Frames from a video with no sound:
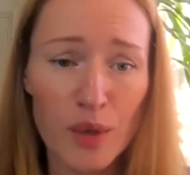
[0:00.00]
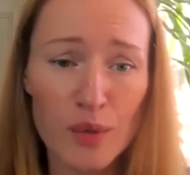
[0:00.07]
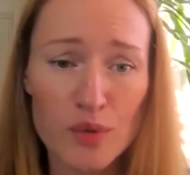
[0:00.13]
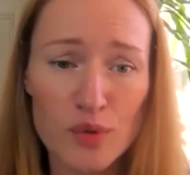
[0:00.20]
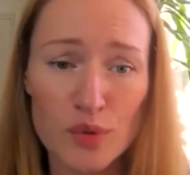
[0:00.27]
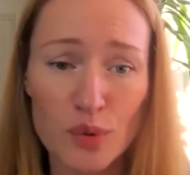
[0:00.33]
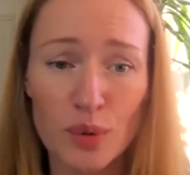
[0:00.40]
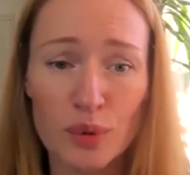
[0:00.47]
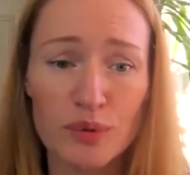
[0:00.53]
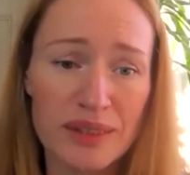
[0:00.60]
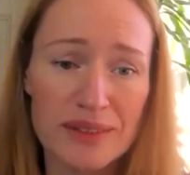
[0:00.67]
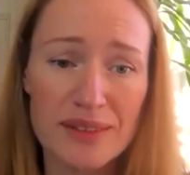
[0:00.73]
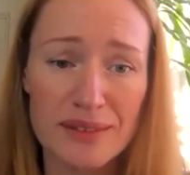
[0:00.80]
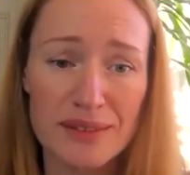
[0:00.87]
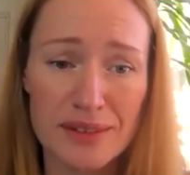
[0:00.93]
So
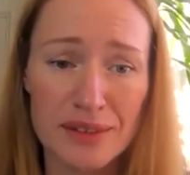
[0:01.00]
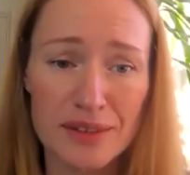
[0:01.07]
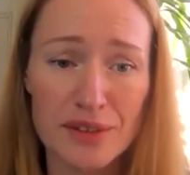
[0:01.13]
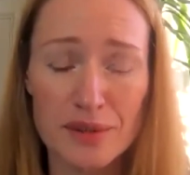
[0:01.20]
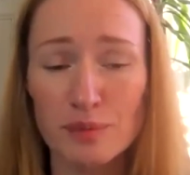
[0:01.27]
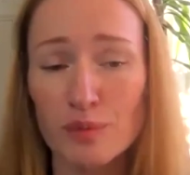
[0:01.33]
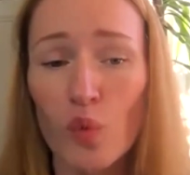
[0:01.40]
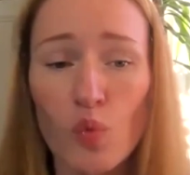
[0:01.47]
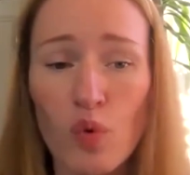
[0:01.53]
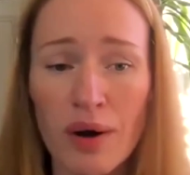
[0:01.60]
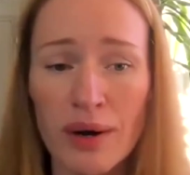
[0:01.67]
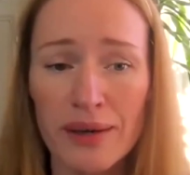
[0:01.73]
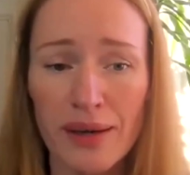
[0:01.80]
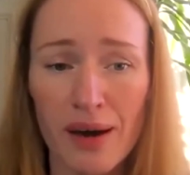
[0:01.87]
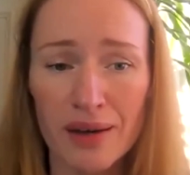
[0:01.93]
this is
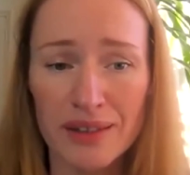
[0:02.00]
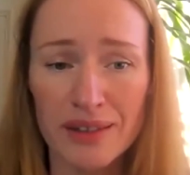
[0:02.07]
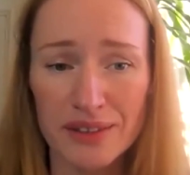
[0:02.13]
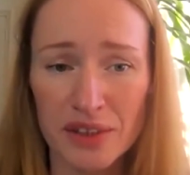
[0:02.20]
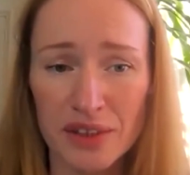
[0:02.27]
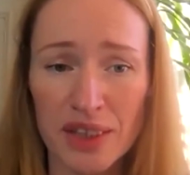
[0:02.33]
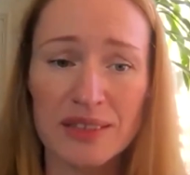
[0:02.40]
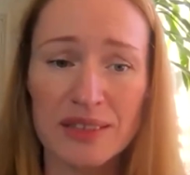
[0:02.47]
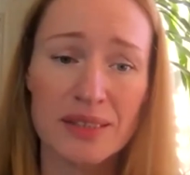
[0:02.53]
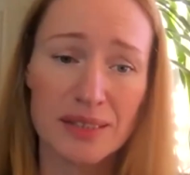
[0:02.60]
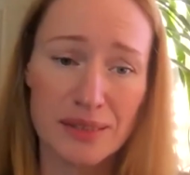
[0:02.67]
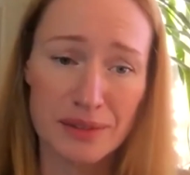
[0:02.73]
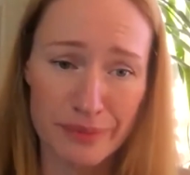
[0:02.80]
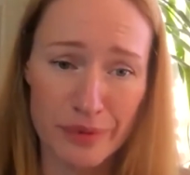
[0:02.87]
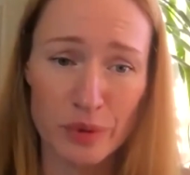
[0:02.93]
why I
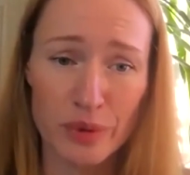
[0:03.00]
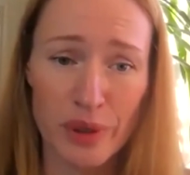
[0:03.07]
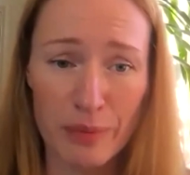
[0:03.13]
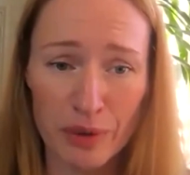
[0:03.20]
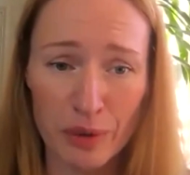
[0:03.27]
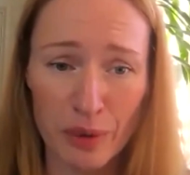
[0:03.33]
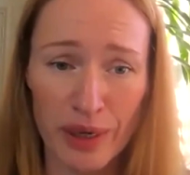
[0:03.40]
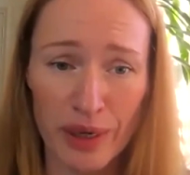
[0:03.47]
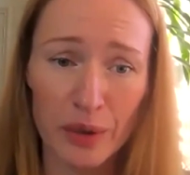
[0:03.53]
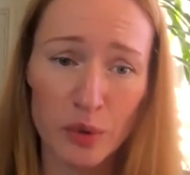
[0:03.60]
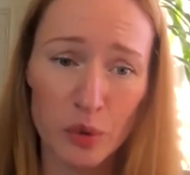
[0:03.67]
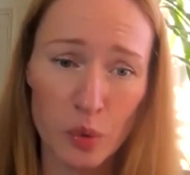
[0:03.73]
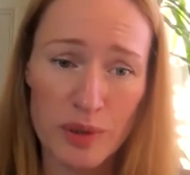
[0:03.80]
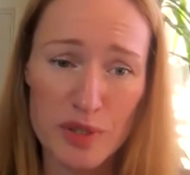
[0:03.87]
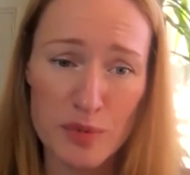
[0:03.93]
suggested to Emanuele,
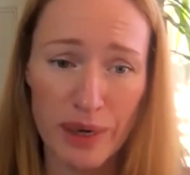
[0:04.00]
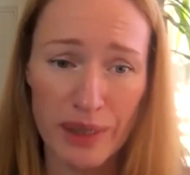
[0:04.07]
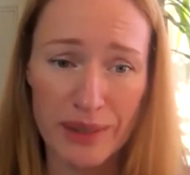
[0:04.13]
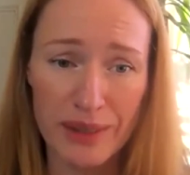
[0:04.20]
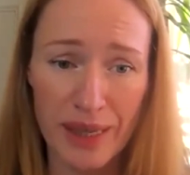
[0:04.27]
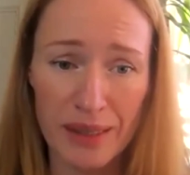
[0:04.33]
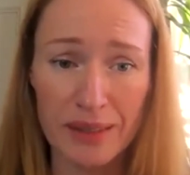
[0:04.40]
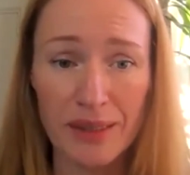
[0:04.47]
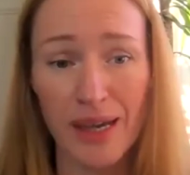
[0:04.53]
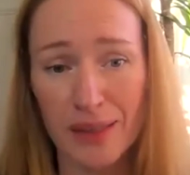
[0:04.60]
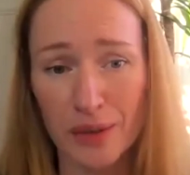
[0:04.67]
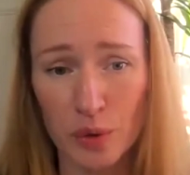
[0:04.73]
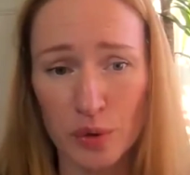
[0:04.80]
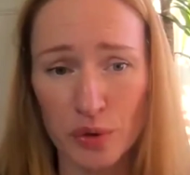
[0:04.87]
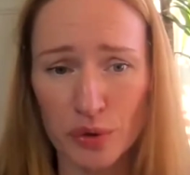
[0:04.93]
who was my then
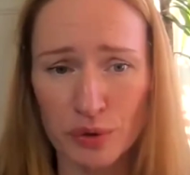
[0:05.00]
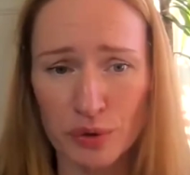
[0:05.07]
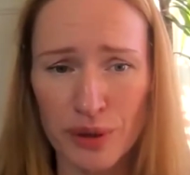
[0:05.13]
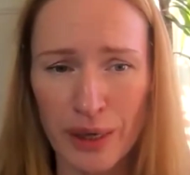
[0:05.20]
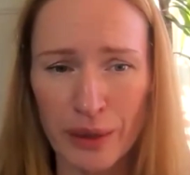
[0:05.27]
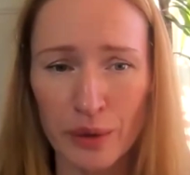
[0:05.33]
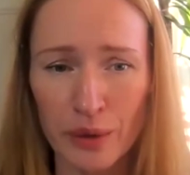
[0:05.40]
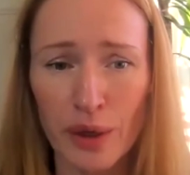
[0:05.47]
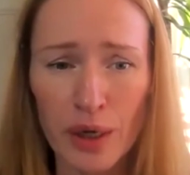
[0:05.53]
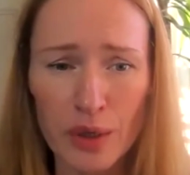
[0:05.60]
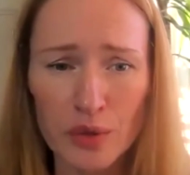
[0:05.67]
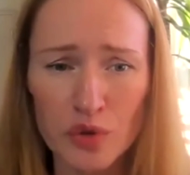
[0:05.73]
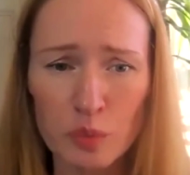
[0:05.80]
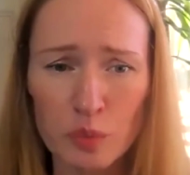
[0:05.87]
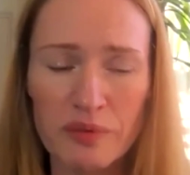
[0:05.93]
and also now
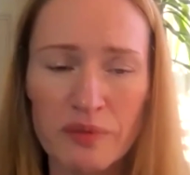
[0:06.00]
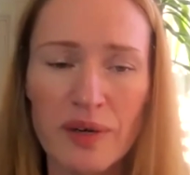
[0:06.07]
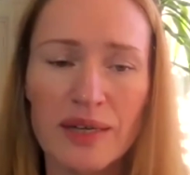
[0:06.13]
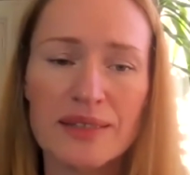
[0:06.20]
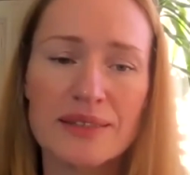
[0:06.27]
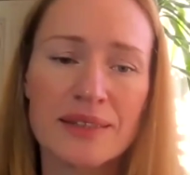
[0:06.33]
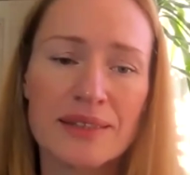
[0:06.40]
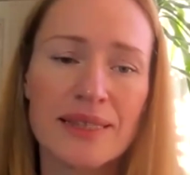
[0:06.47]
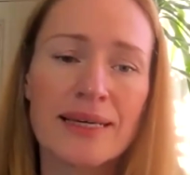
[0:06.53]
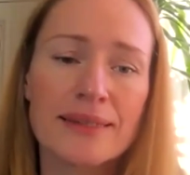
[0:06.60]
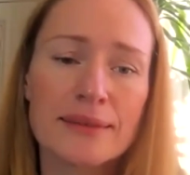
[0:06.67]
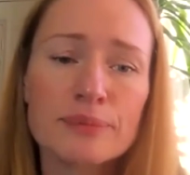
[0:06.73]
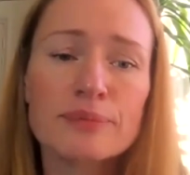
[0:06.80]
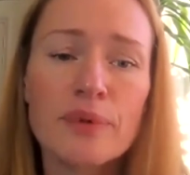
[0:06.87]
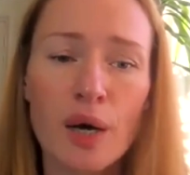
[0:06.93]
supervisor,
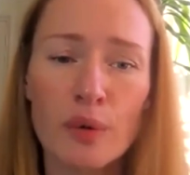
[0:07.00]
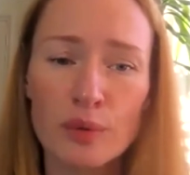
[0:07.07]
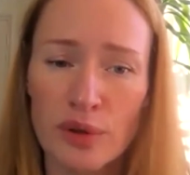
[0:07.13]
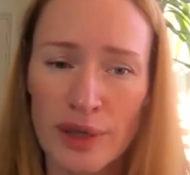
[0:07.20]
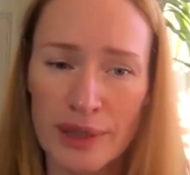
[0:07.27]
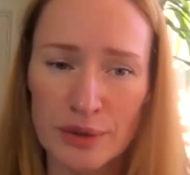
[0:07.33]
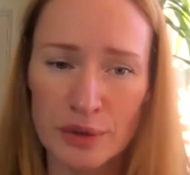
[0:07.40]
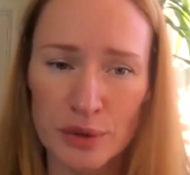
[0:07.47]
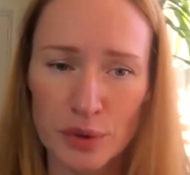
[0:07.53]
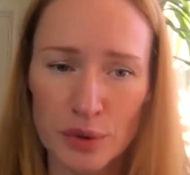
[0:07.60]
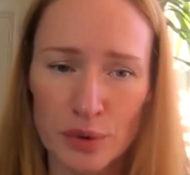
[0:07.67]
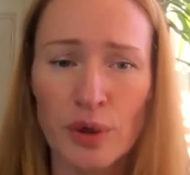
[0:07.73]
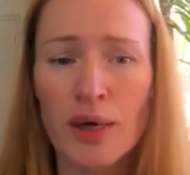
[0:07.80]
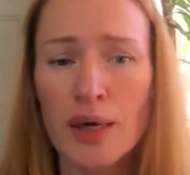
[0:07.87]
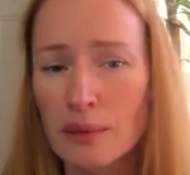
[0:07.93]
that I would like to
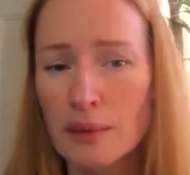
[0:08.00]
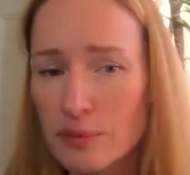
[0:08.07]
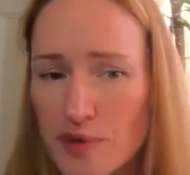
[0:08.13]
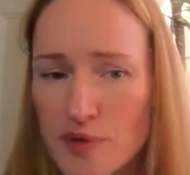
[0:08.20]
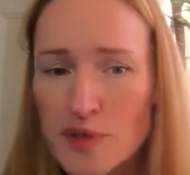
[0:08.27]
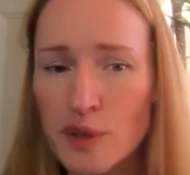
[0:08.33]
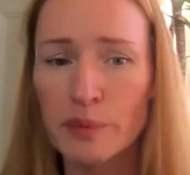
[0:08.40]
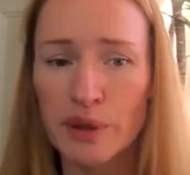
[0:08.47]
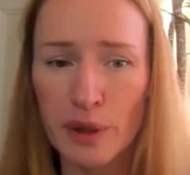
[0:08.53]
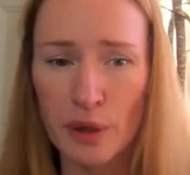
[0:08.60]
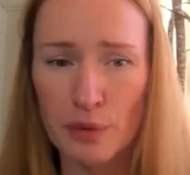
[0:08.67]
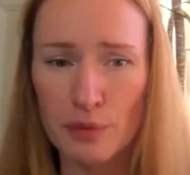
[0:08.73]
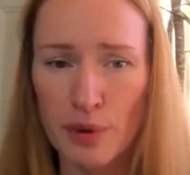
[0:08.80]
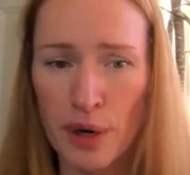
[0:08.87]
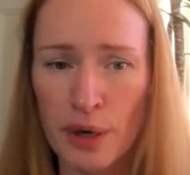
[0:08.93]
do something
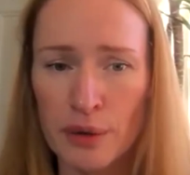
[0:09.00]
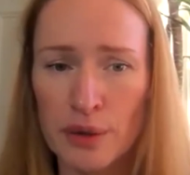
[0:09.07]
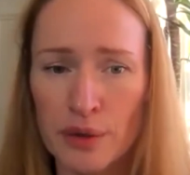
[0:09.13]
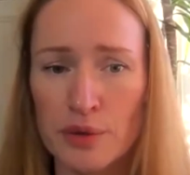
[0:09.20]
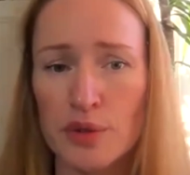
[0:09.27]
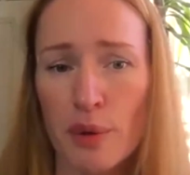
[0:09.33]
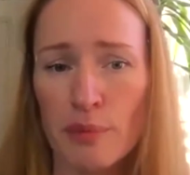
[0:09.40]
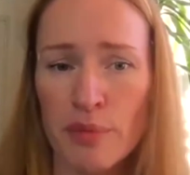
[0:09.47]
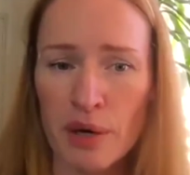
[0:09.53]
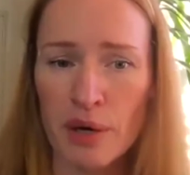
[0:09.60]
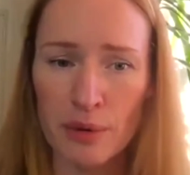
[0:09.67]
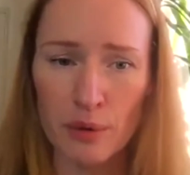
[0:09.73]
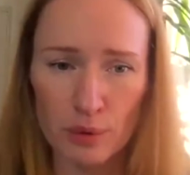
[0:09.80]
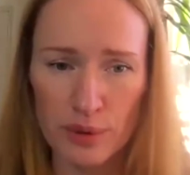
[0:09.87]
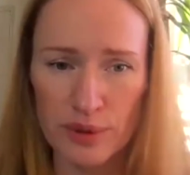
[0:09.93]
around
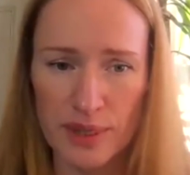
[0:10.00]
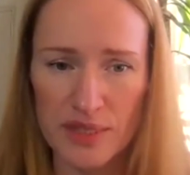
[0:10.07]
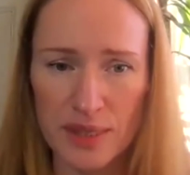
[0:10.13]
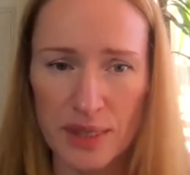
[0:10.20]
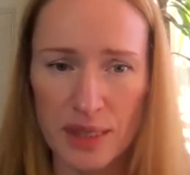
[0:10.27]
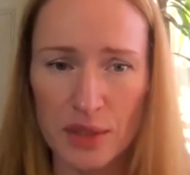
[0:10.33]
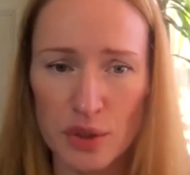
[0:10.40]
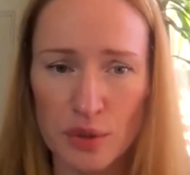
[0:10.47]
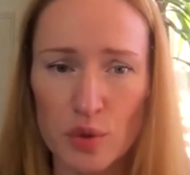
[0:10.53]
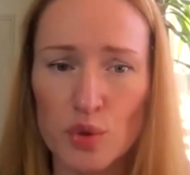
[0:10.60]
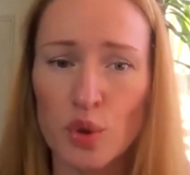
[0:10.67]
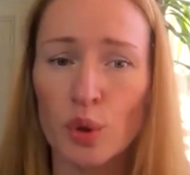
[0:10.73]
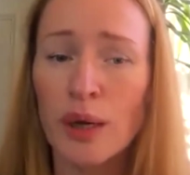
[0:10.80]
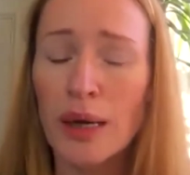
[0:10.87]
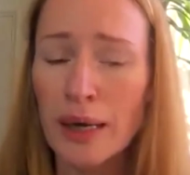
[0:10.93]
my organization.
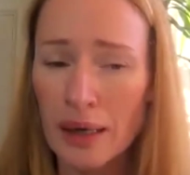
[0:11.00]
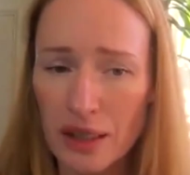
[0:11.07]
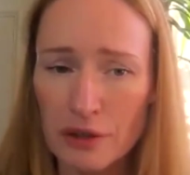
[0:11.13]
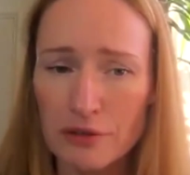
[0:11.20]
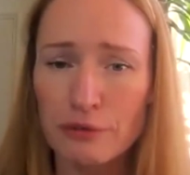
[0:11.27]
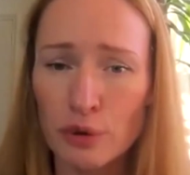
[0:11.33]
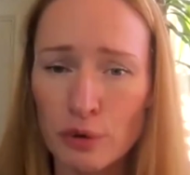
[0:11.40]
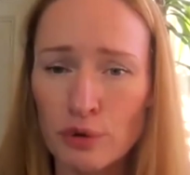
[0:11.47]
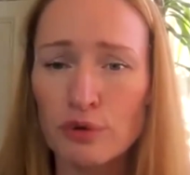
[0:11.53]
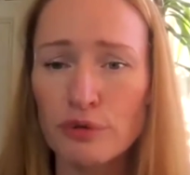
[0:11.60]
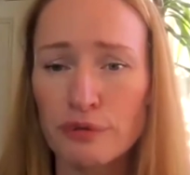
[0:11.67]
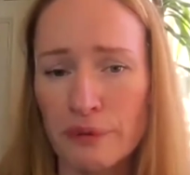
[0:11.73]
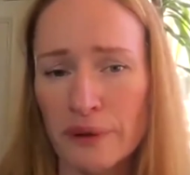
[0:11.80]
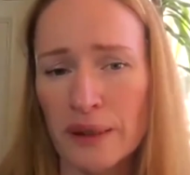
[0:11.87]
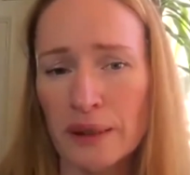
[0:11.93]
So if you
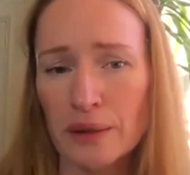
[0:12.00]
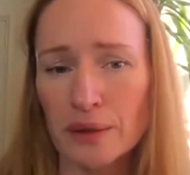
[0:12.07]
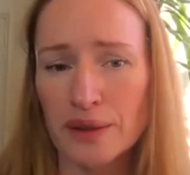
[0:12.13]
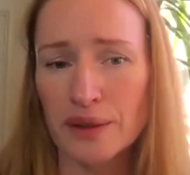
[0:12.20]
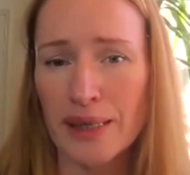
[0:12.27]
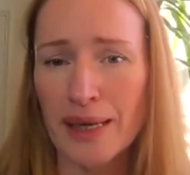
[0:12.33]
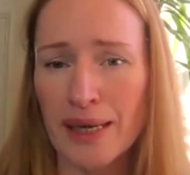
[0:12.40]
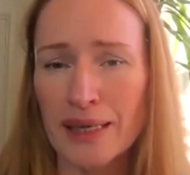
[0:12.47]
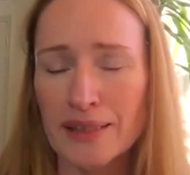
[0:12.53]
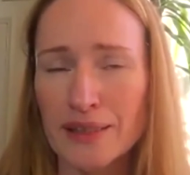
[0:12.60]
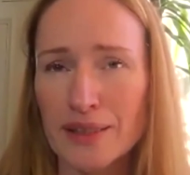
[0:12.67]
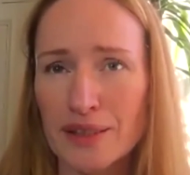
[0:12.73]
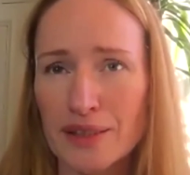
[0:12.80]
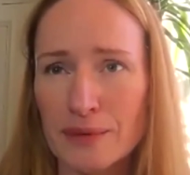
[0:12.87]
feel that